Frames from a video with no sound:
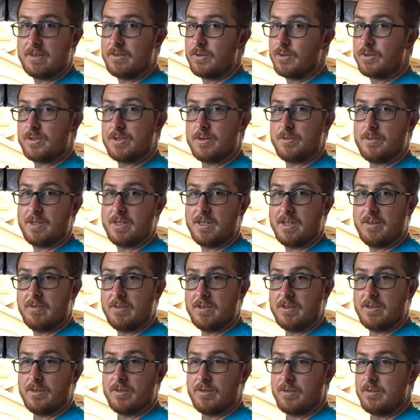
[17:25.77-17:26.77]
Dealership didn't even
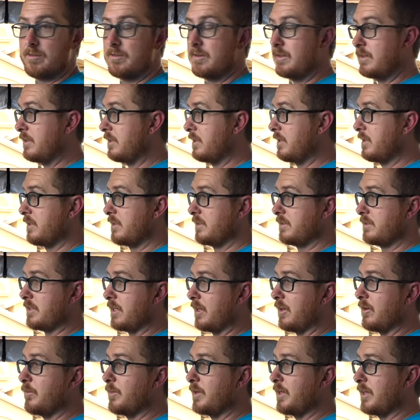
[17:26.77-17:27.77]
do
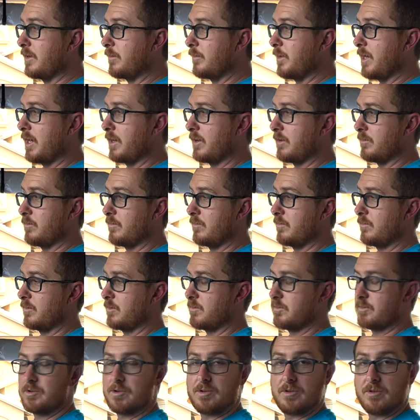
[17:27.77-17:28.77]
tell me about them when
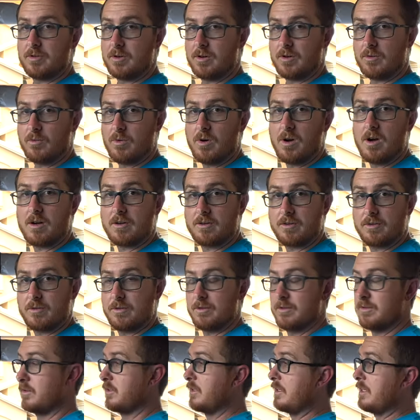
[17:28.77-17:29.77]
we were doing our
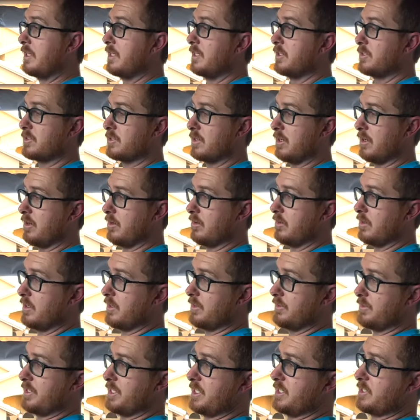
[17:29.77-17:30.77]
walkthrough. So
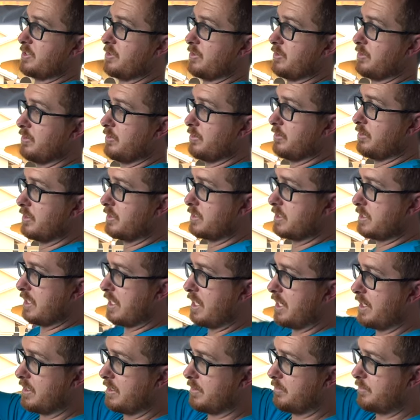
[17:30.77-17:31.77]
these do
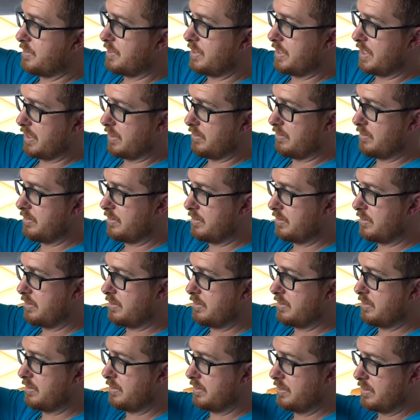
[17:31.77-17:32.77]
slide up and down,
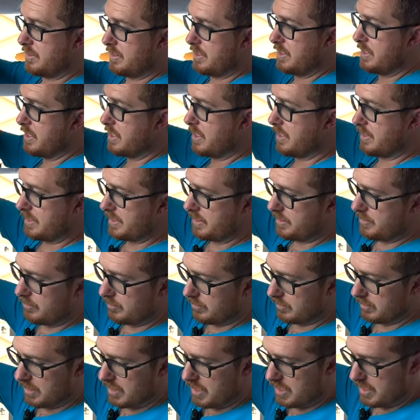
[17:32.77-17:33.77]
and they do
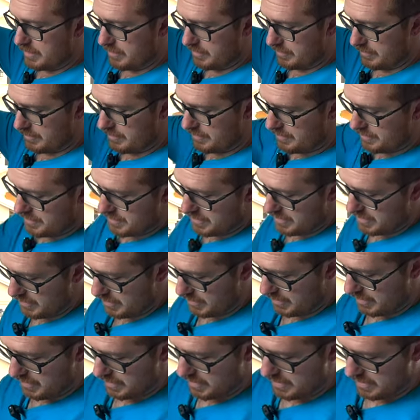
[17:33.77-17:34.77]
lock the
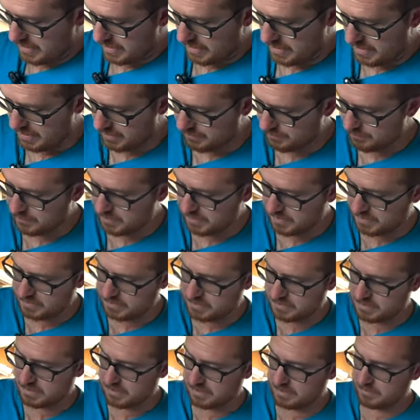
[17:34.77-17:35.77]

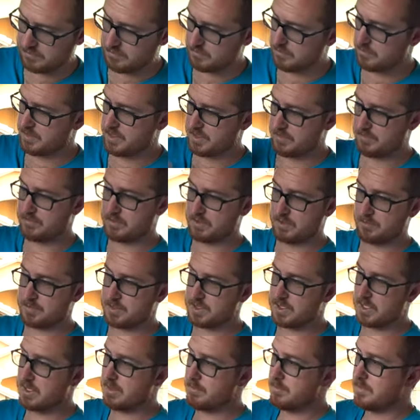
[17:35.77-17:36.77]
headpiece in that flips
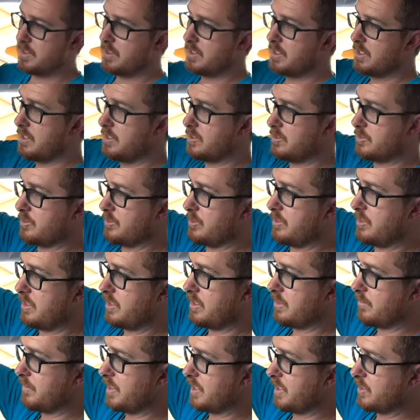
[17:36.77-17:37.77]
up. So you need
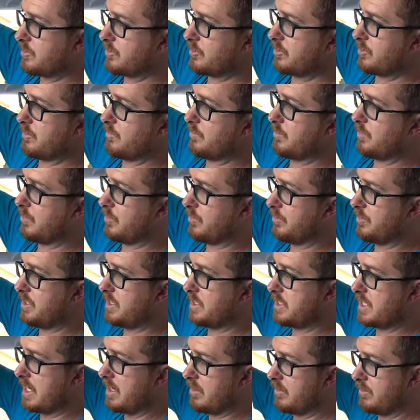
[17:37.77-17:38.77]
to make sure you pull
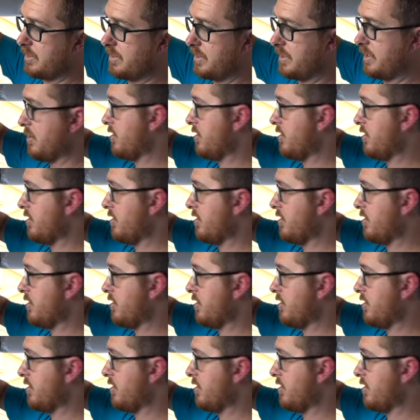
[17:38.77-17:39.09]
these out in the